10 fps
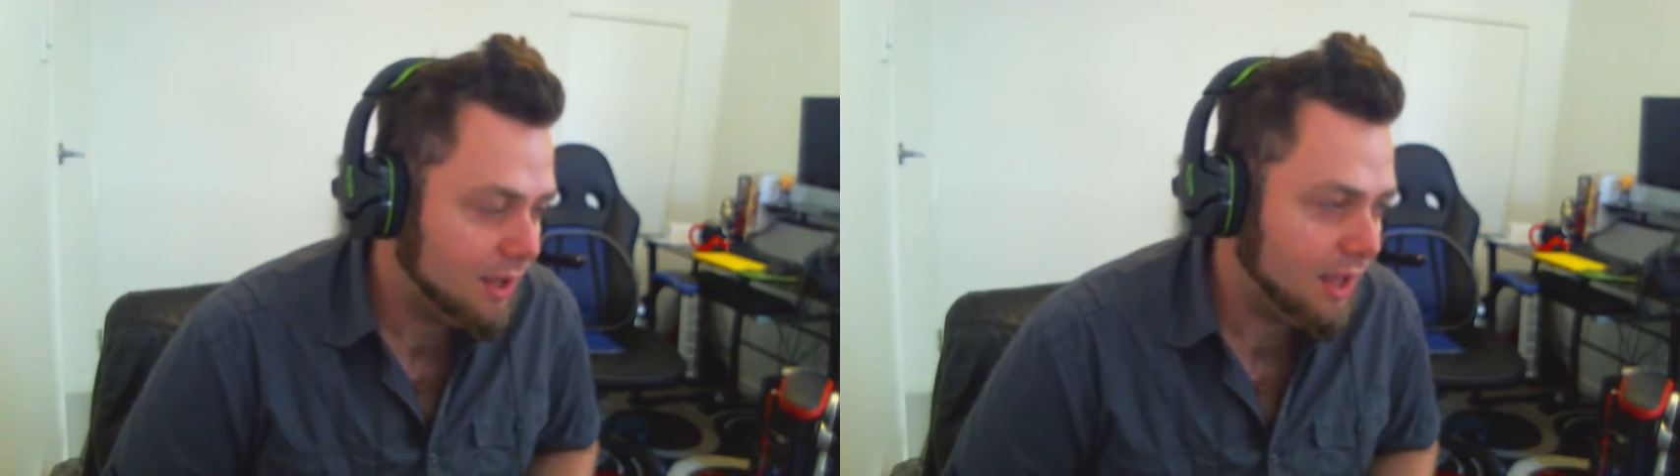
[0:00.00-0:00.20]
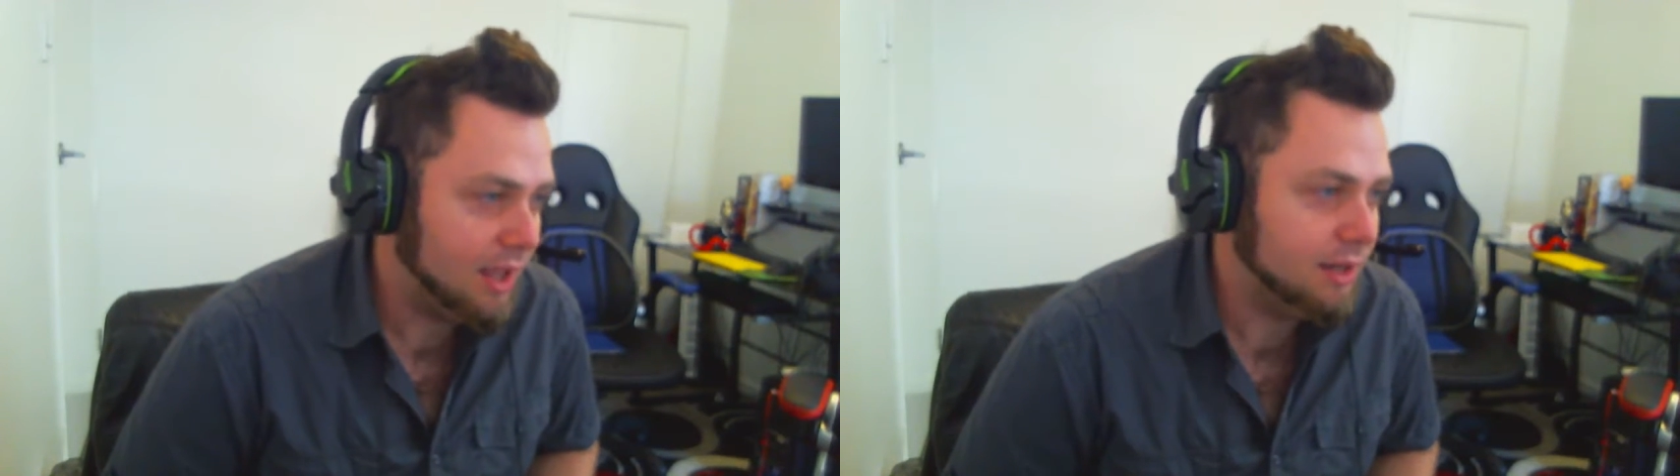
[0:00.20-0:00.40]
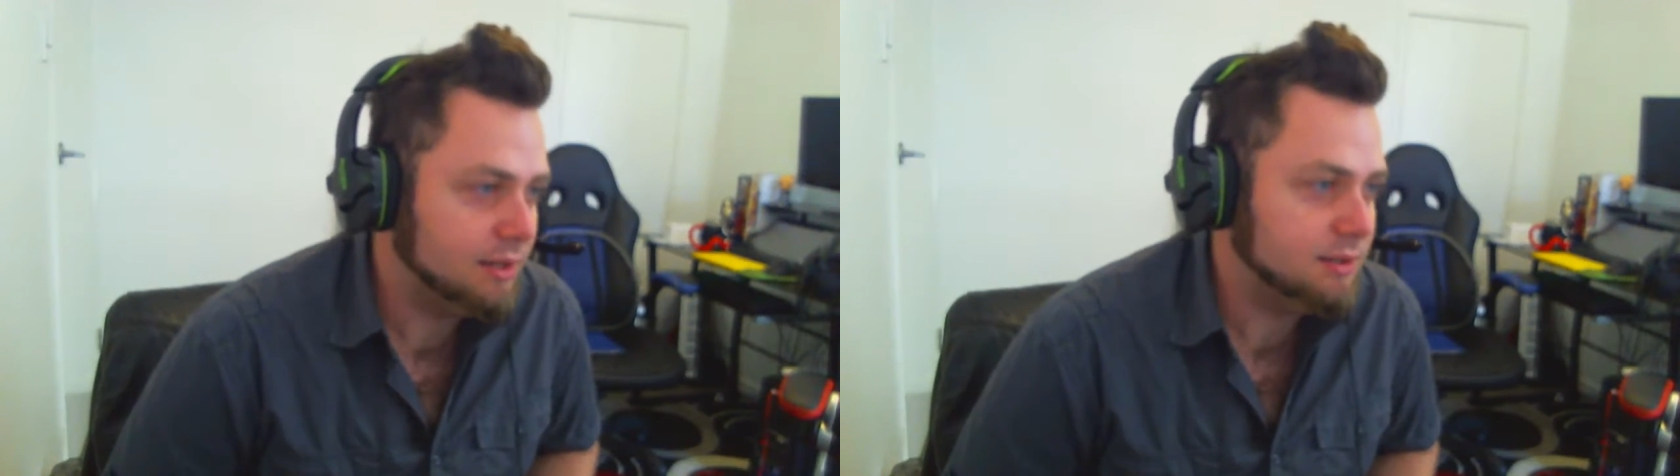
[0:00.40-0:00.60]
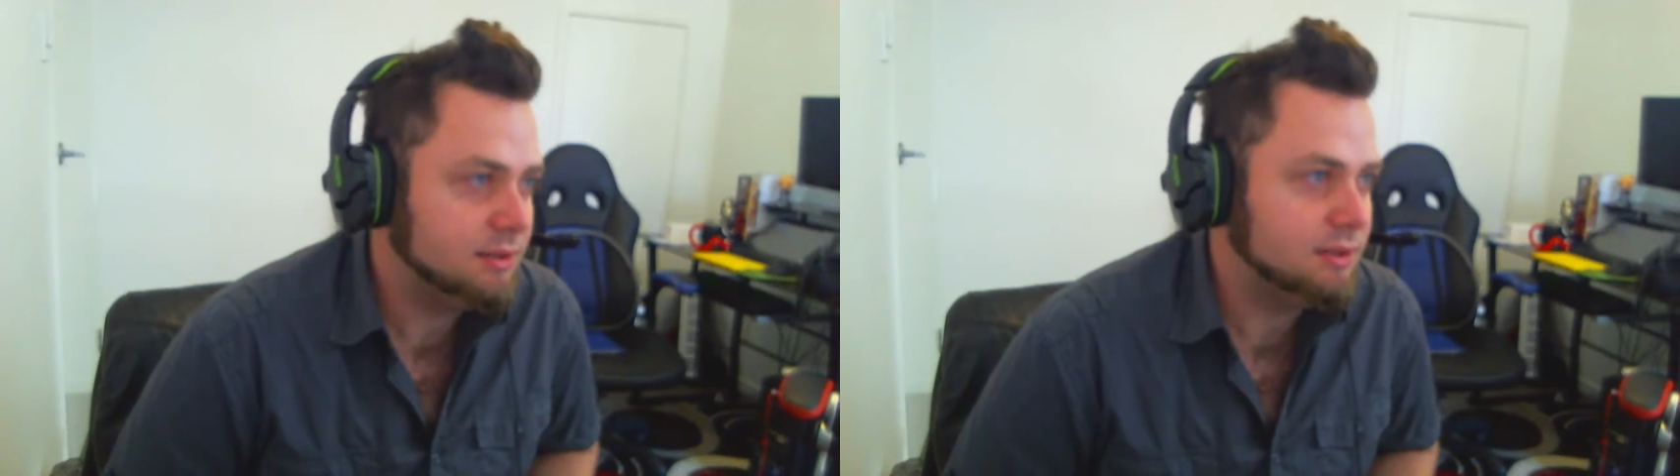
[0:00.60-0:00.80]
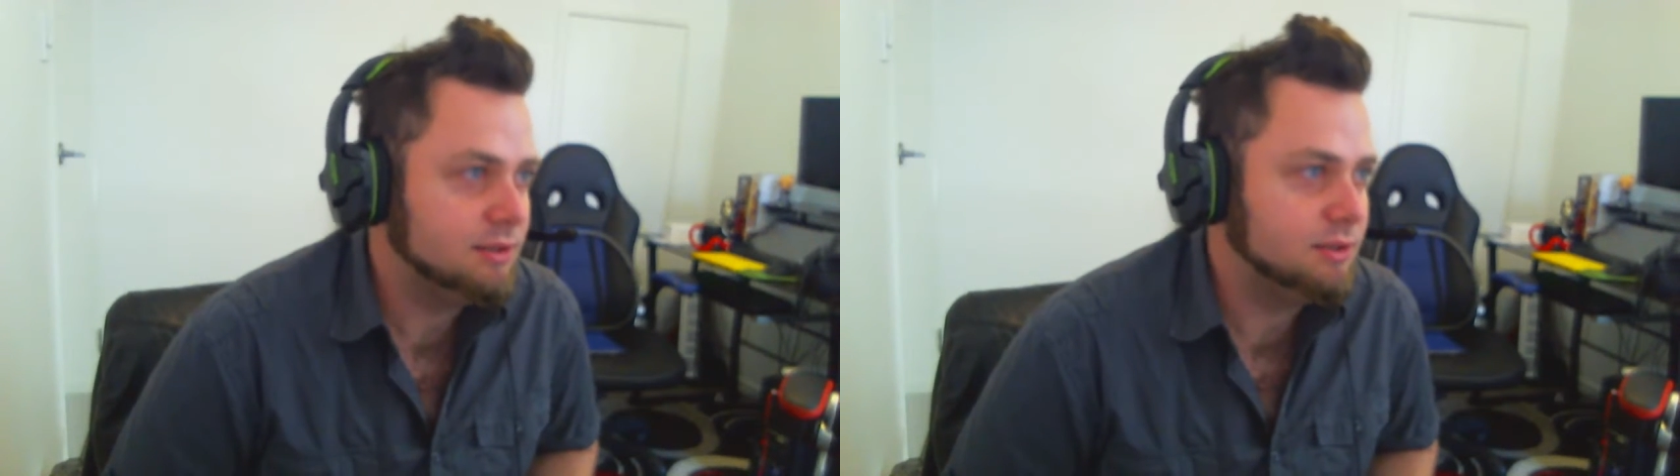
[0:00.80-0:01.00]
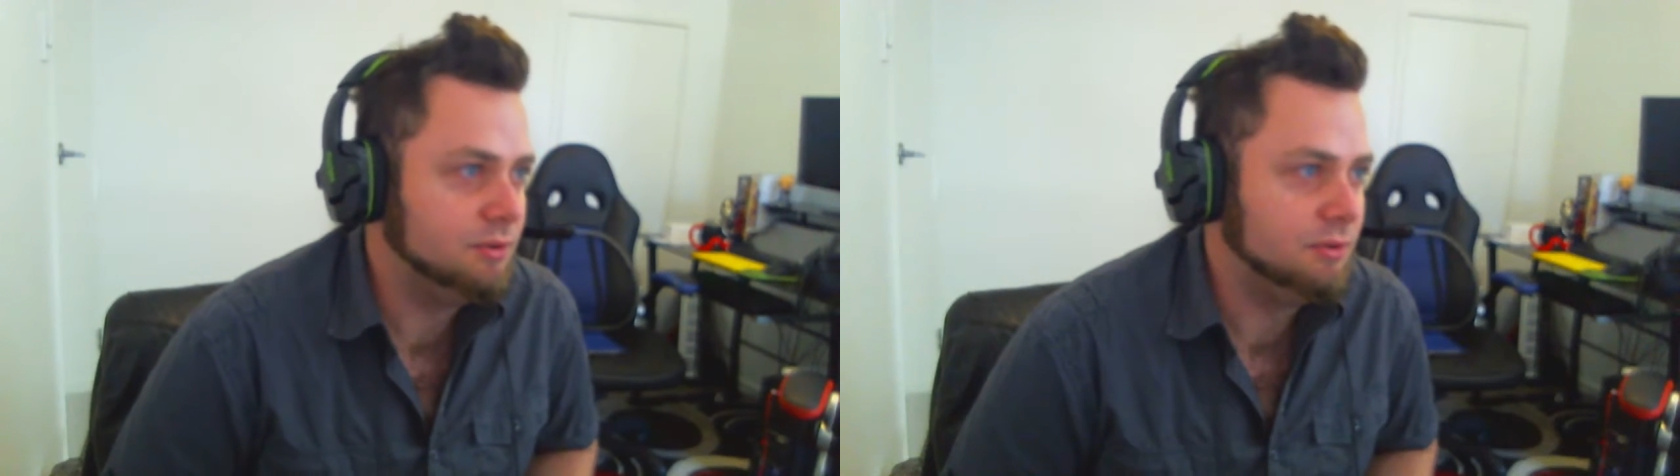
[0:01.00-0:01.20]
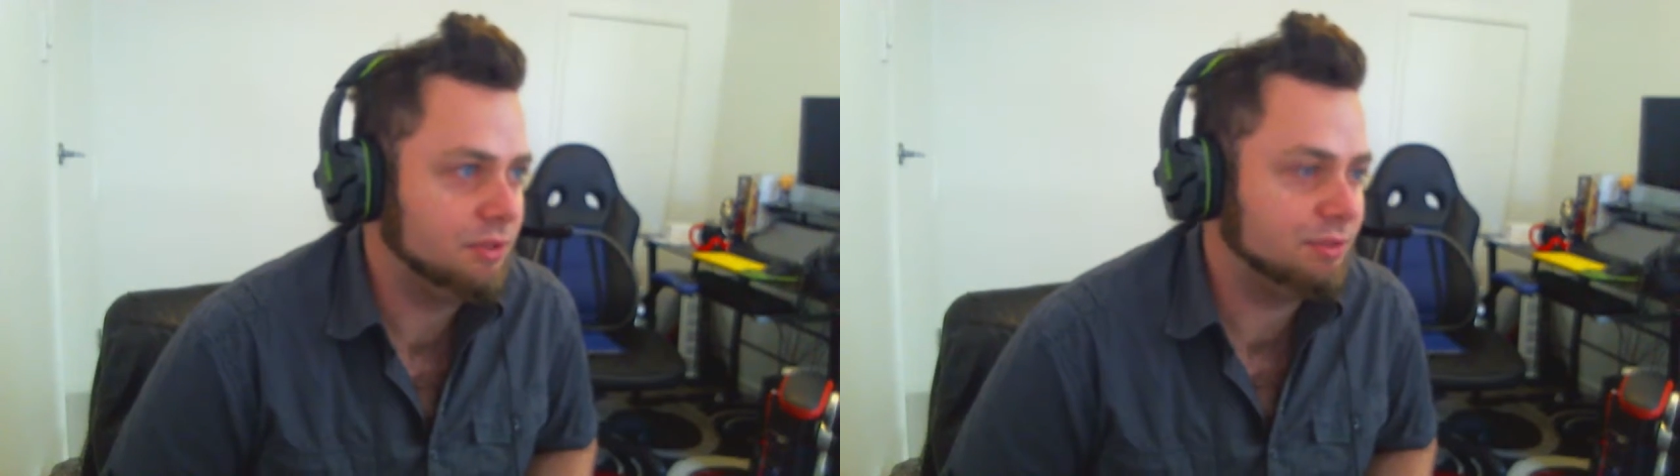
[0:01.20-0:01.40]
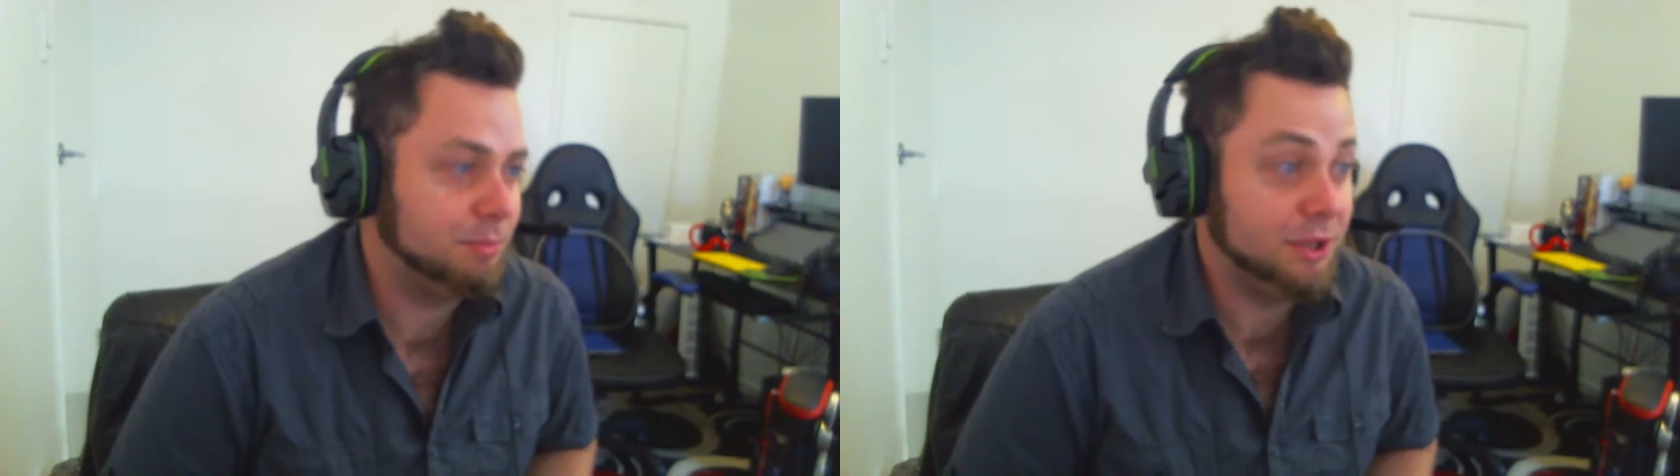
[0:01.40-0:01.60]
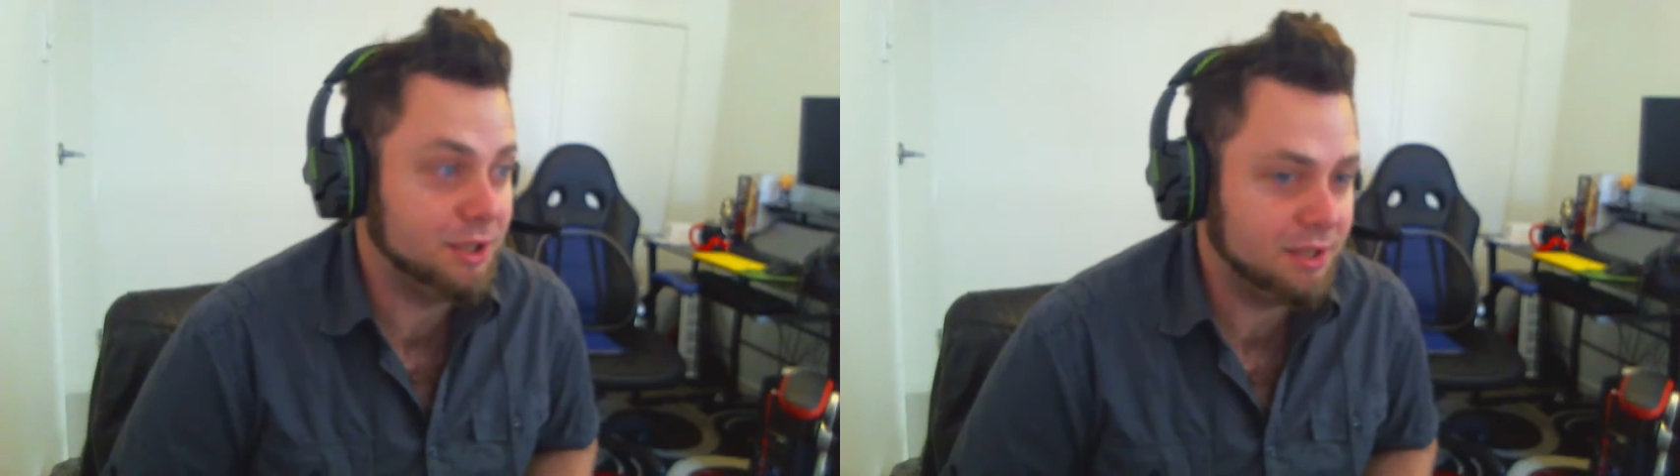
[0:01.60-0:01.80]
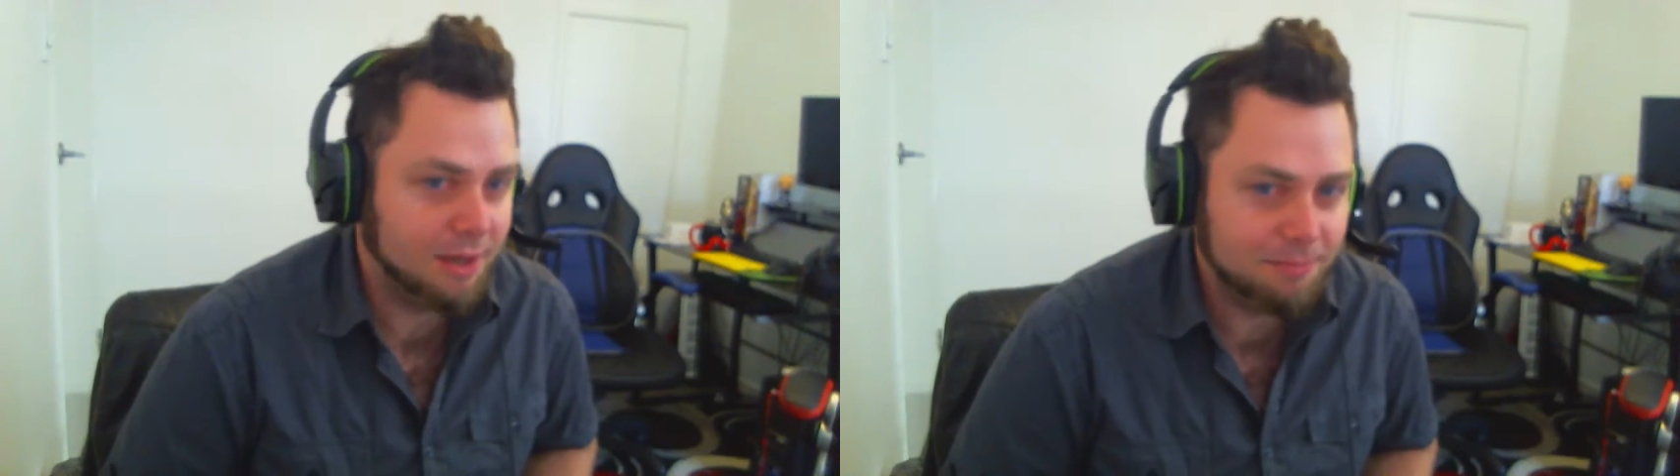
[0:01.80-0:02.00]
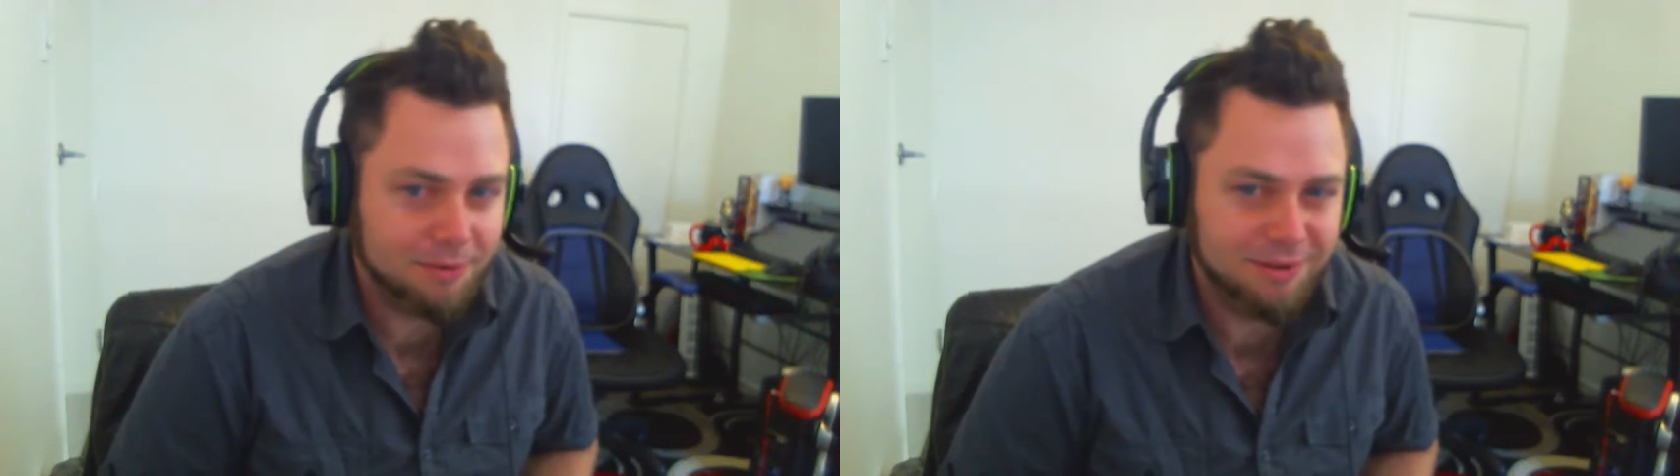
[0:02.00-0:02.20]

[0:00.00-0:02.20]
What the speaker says: and to split it up